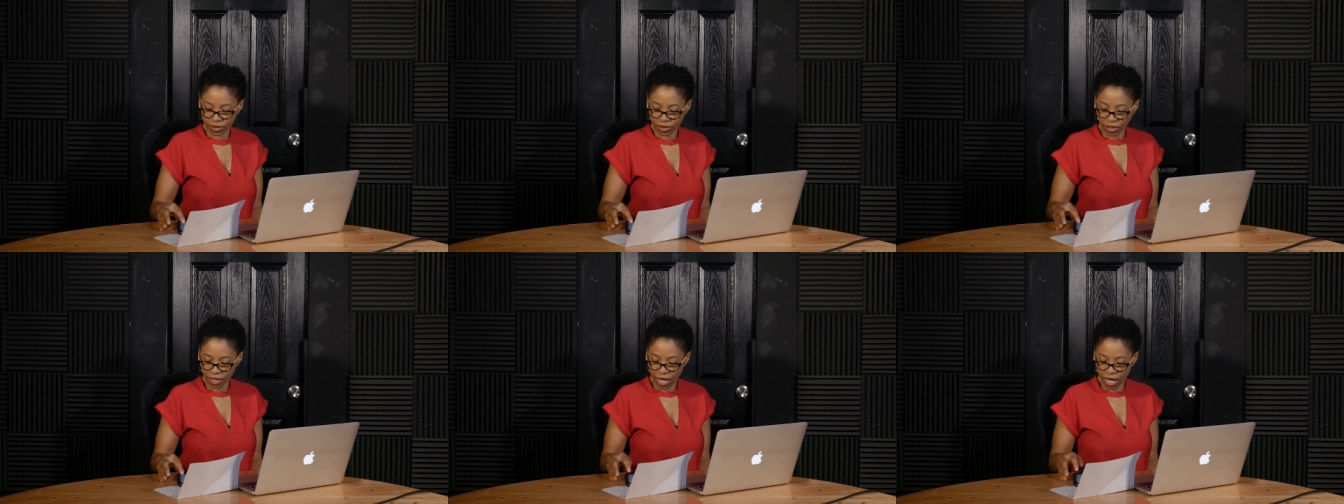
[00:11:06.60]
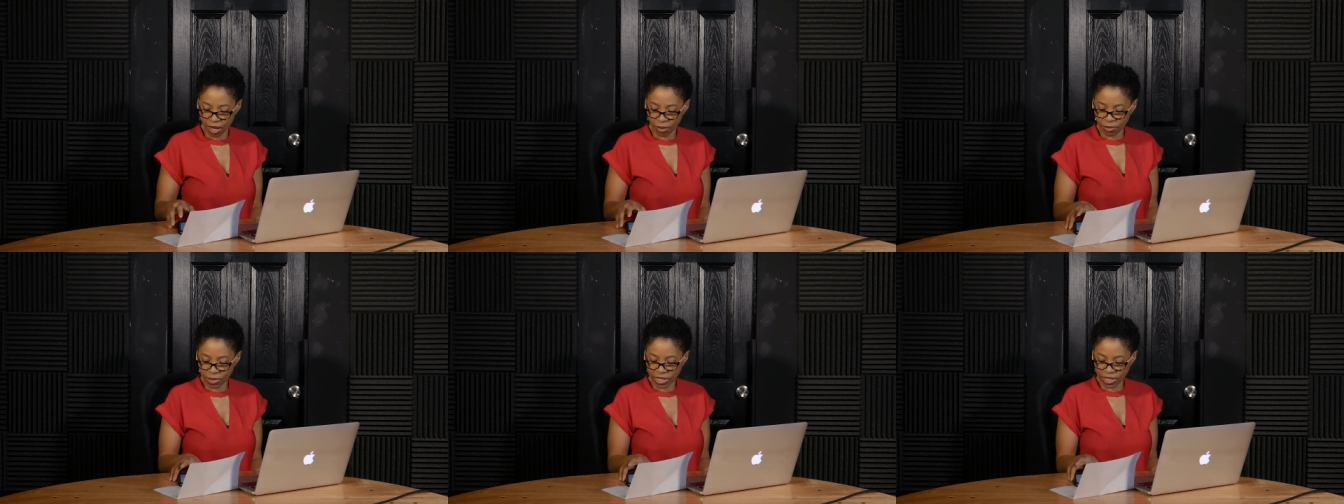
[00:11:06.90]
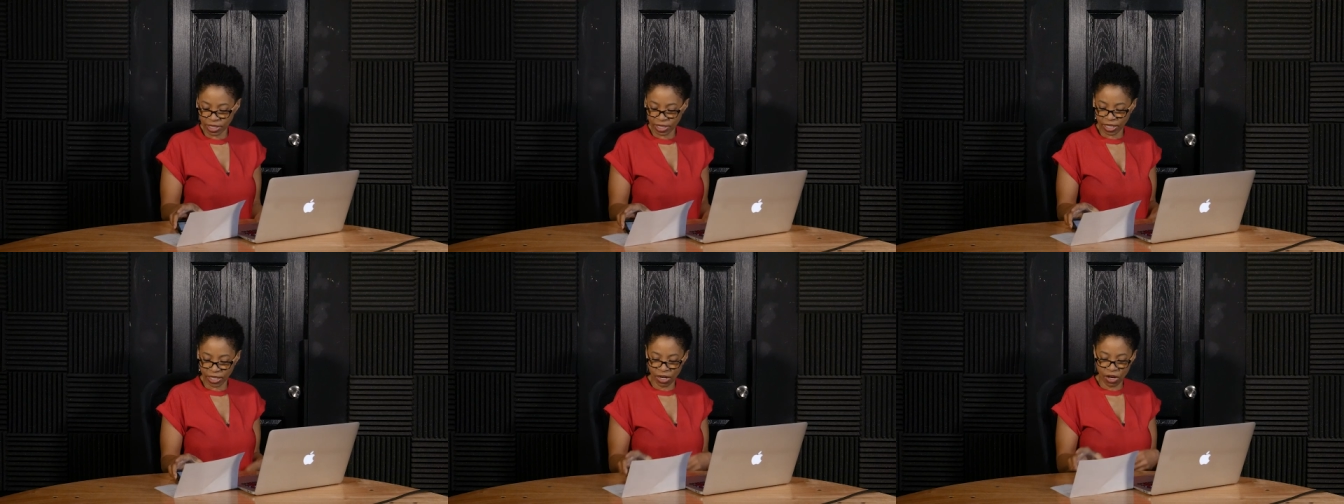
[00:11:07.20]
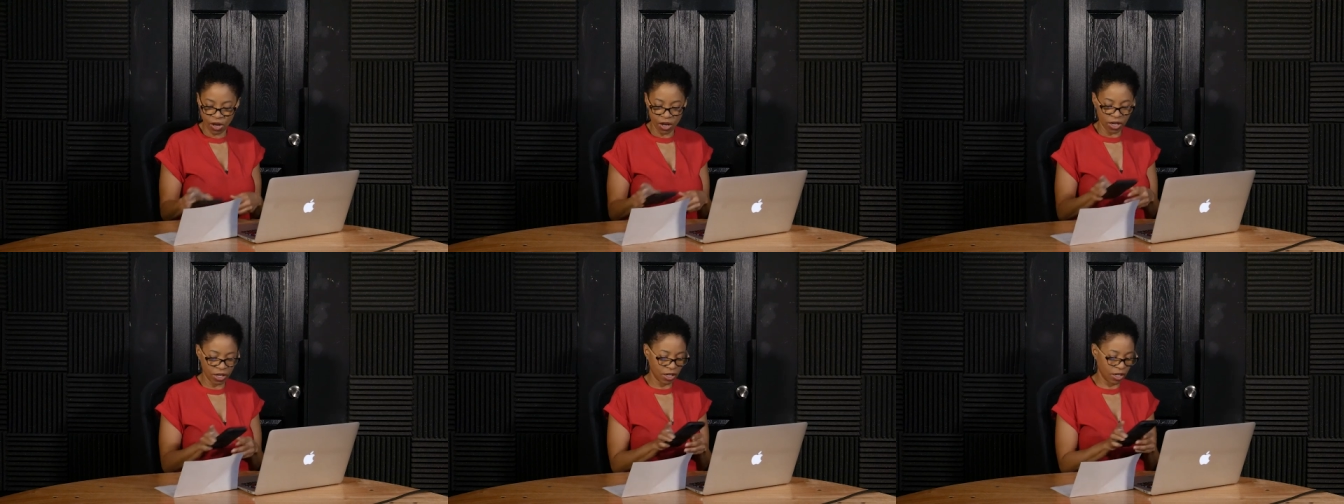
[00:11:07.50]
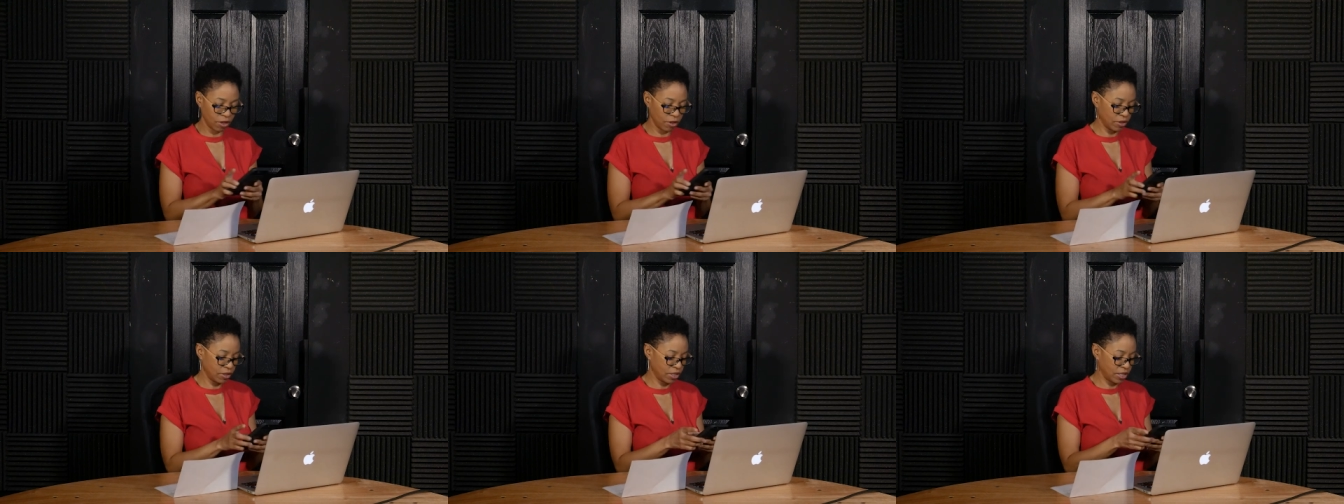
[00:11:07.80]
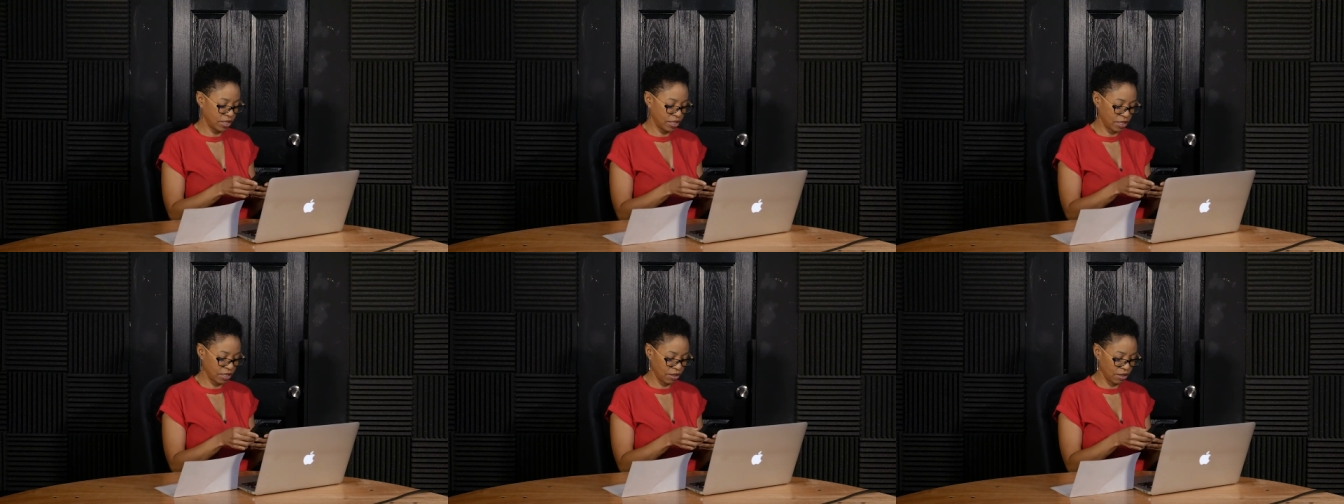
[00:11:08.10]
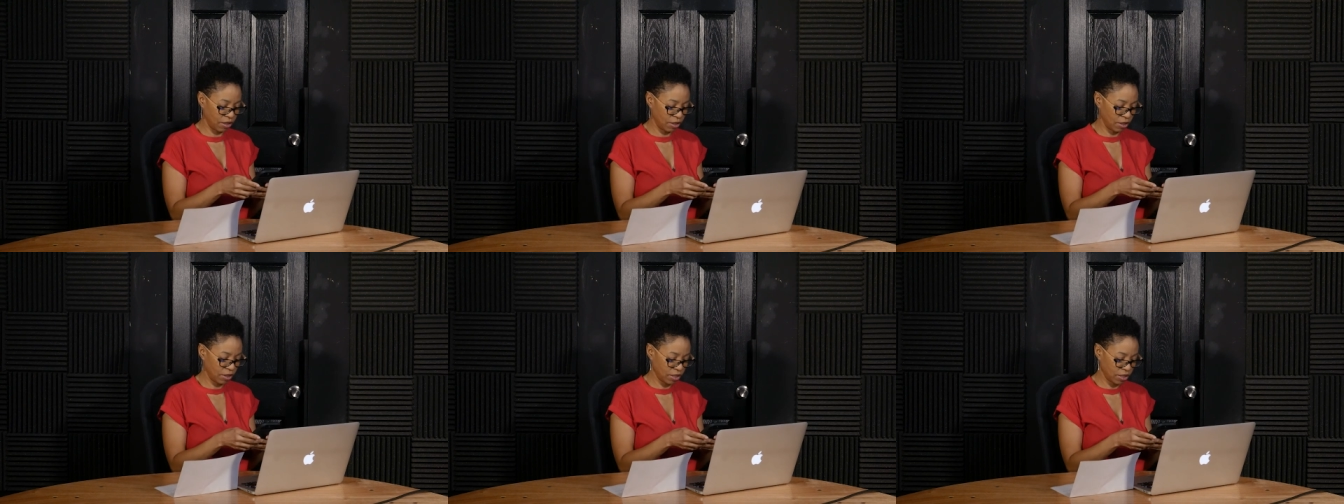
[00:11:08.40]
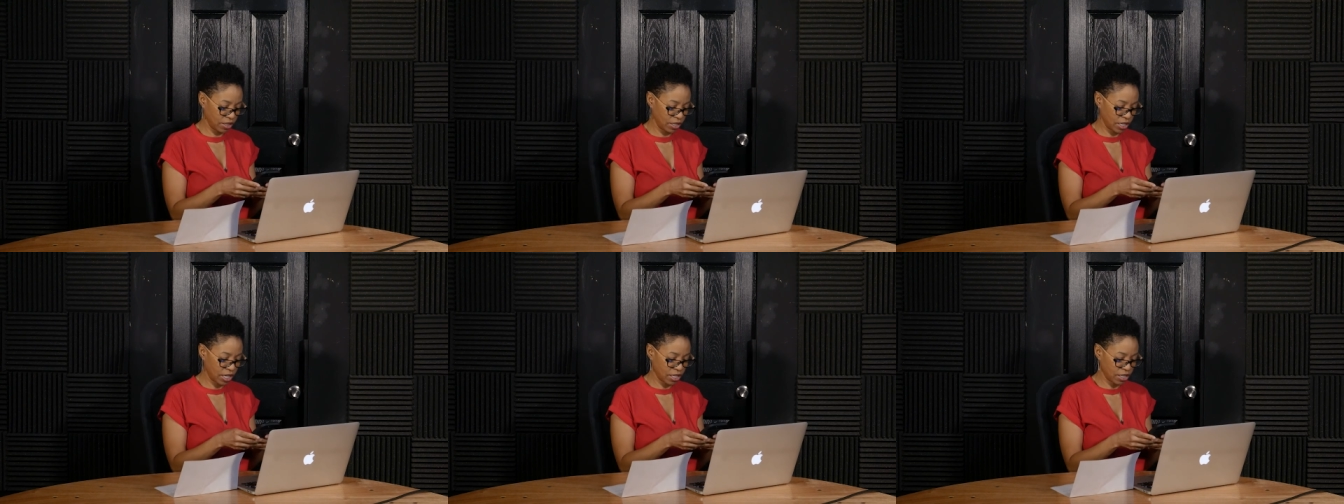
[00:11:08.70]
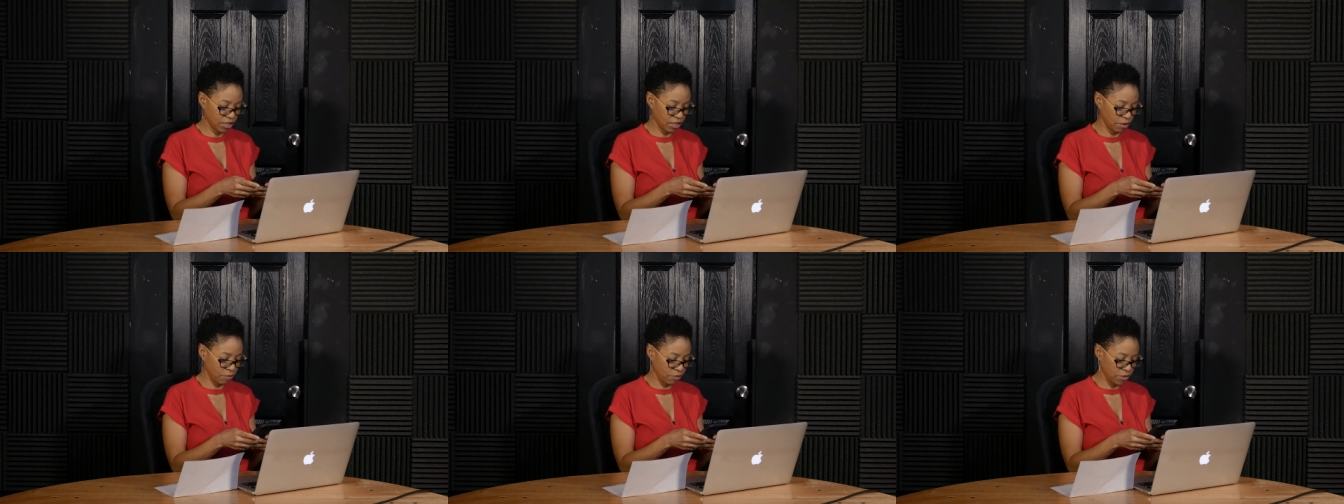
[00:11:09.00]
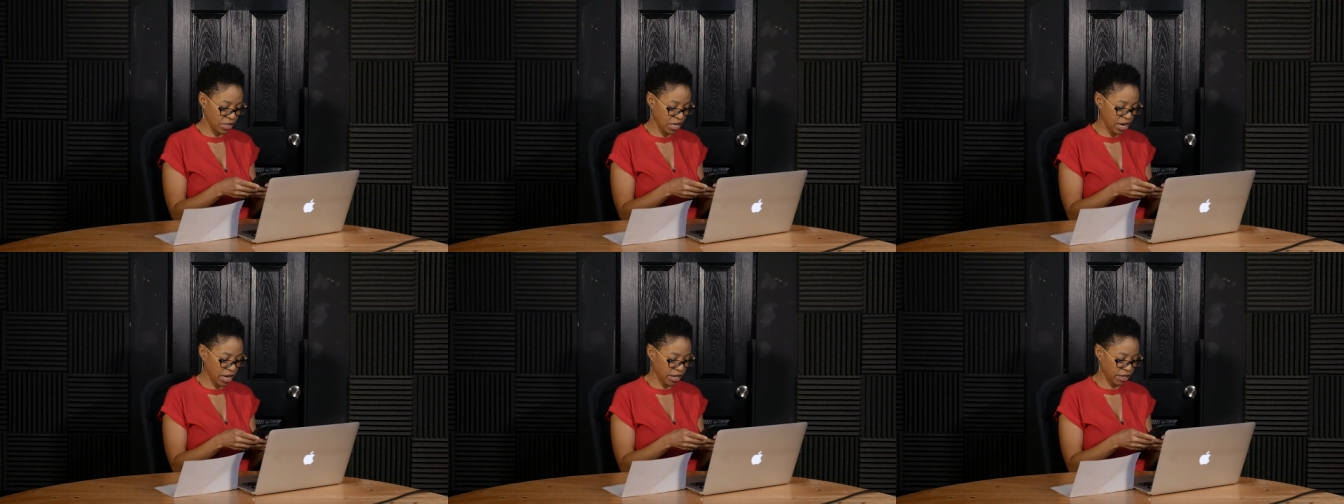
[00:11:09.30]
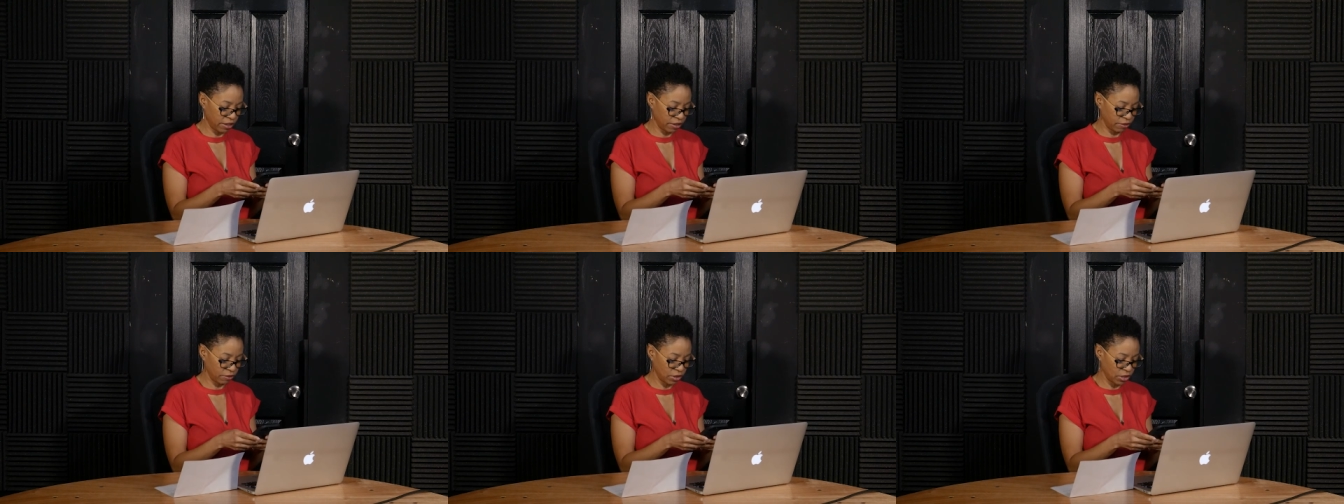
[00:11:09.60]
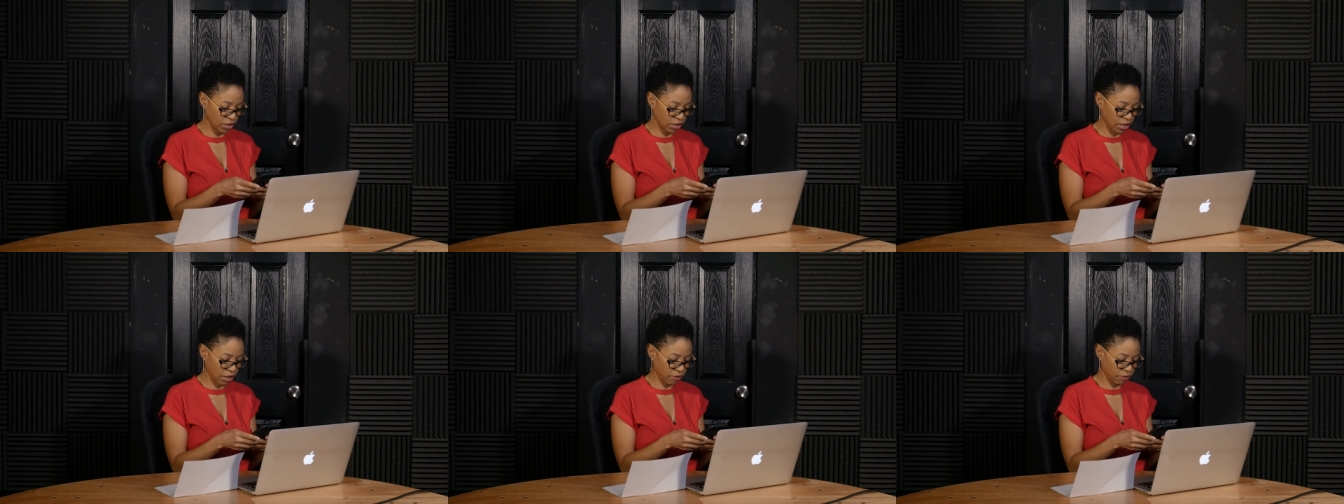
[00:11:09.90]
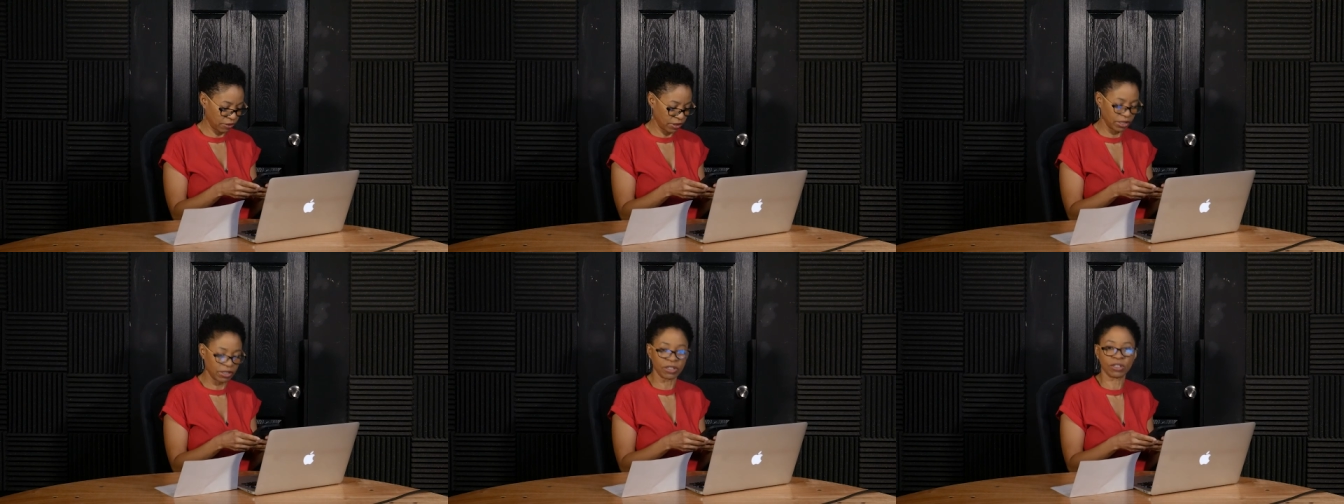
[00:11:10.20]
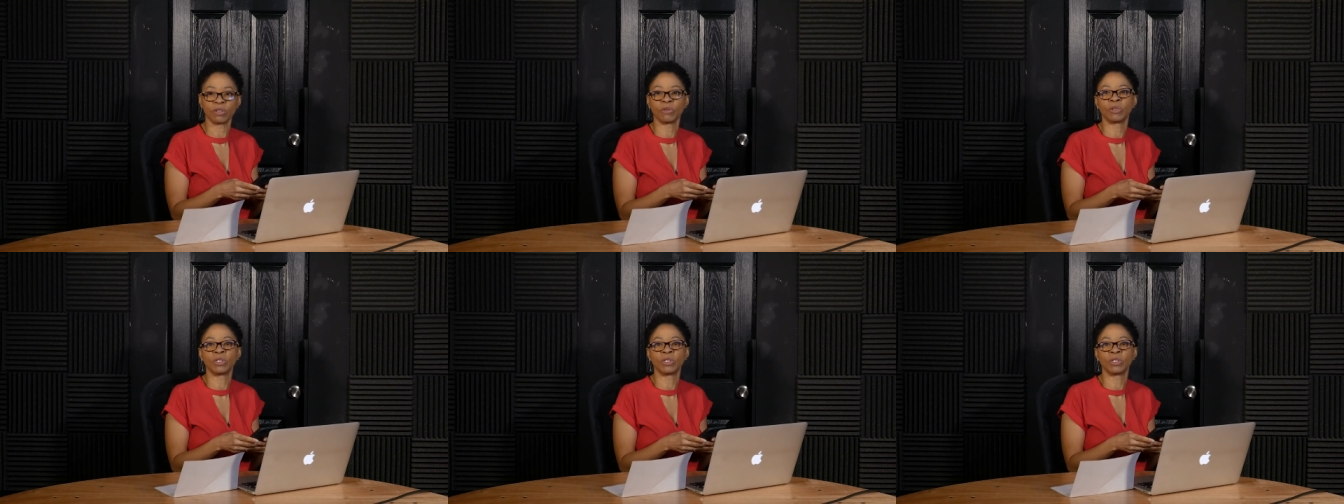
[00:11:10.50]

commenting on our, let's see, let's get some negative stuff here.